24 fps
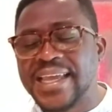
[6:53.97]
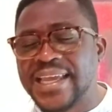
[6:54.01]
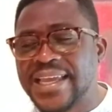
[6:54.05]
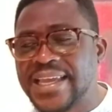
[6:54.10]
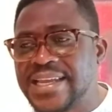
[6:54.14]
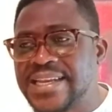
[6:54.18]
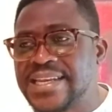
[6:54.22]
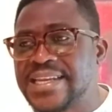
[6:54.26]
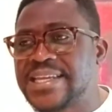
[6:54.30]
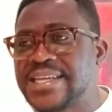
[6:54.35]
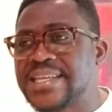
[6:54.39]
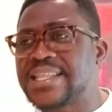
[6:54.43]

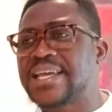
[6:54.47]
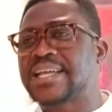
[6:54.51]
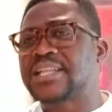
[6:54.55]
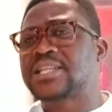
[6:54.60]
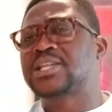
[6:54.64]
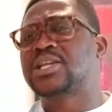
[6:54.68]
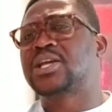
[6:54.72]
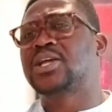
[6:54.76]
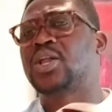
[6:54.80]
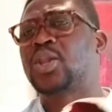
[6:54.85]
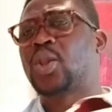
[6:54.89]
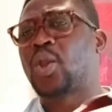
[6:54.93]
he
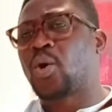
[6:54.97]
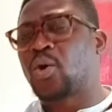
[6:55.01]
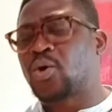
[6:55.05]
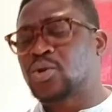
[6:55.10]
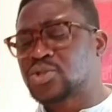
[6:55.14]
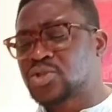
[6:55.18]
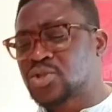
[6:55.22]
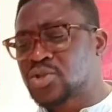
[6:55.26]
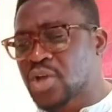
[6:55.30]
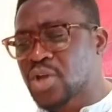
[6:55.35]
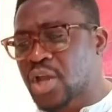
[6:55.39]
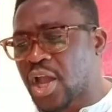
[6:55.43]
needed the
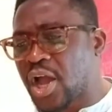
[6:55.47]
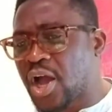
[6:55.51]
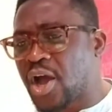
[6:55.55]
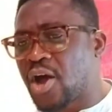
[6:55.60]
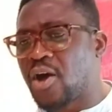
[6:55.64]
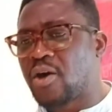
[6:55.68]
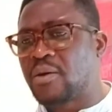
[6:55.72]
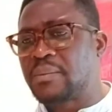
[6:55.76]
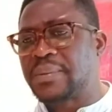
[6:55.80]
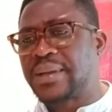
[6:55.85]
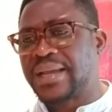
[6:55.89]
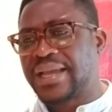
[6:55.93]
Lord to
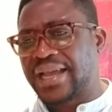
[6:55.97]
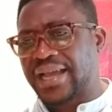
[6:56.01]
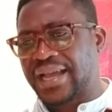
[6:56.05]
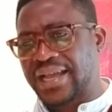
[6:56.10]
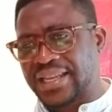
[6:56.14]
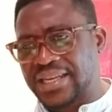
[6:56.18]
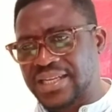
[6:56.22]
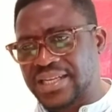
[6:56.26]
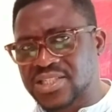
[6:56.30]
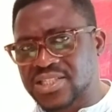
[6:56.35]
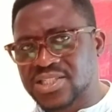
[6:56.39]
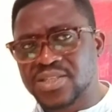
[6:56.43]
come
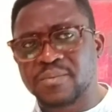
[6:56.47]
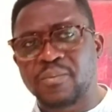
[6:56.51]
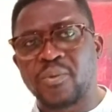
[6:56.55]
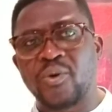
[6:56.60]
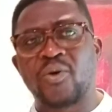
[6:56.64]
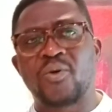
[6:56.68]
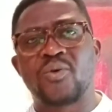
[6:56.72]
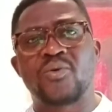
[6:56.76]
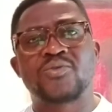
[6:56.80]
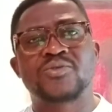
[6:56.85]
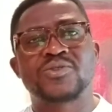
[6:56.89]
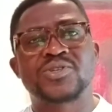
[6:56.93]
and
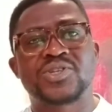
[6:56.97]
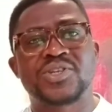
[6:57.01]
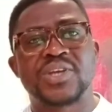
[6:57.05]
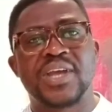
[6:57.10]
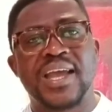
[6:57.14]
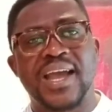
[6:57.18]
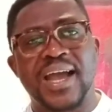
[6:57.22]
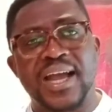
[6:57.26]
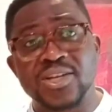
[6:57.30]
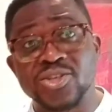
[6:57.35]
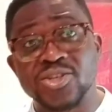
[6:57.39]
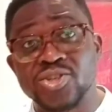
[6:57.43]
expose
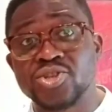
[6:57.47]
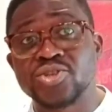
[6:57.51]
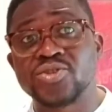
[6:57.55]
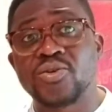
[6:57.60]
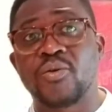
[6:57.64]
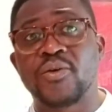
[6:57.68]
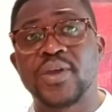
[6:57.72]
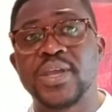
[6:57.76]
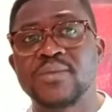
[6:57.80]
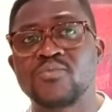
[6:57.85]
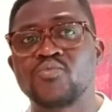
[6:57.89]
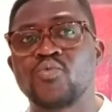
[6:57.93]
and
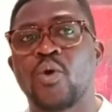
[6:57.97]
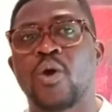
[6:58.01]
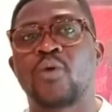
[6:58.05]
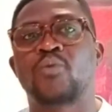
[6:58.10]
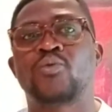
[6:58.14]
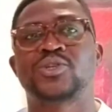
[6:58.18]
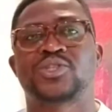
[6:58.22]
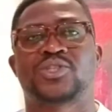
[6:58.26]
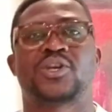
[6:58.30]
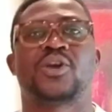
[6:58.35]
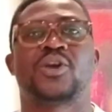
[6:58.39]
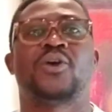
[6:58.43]
show him what
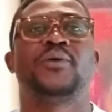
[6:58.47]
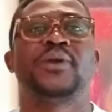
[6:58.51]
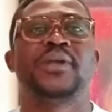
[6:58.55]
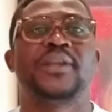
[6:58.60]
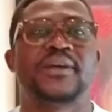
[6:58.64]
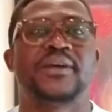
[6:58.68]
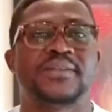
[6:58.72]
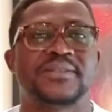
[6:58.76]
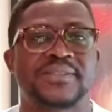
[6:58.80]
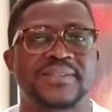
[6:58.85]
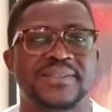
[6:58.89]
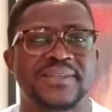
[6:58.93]
was going
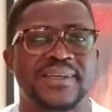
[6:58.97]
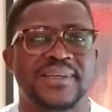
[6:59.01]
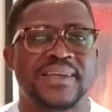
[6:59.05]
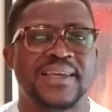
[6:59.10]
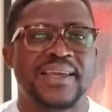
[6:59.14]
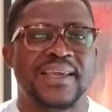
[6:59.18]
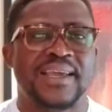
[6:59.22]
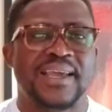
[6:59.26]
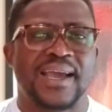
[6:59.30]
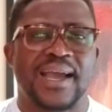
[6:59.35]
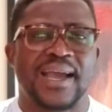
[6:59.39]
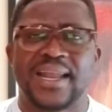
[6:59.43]
on.
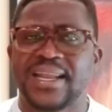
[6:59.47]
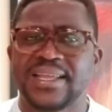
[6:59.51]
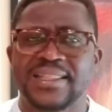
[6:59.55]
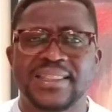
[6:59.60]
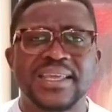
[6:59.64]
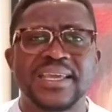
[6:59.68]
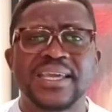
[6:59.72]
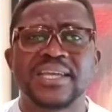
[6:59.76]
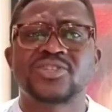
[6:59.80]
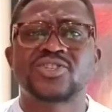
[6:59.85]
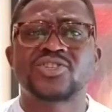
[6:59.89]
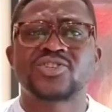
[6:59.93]
And I
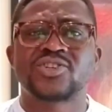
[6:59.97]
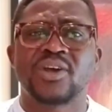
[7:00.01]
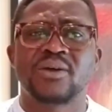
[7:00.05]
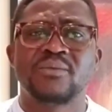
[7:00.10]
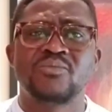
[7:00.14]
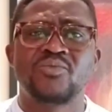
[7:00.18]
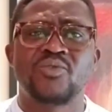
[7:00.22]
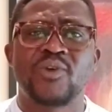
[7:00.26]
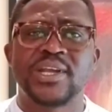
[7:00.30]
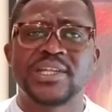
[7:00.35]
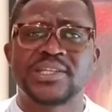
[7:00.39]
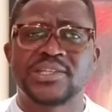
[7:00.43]
think in
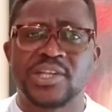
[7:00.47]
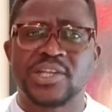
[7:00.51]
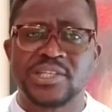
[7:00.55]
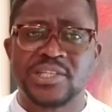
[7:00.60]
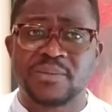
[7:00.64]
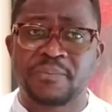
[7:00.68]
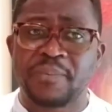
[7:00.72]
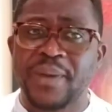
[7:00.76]
some ways, this